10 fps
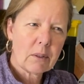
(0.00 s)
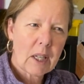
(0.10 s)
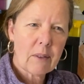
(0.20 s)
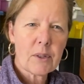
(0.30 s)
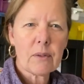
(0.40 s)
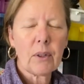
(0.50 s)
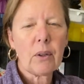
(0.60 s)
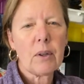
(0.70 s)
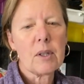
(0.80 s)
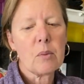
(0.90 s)
gifts for
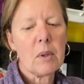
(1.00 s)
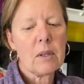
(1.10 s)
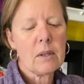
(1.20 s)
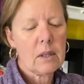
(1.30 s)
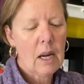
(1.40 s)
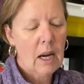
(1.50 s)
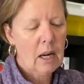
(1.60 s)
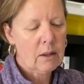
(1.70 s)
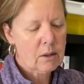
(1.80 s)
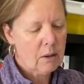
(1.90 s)
Christmas. And so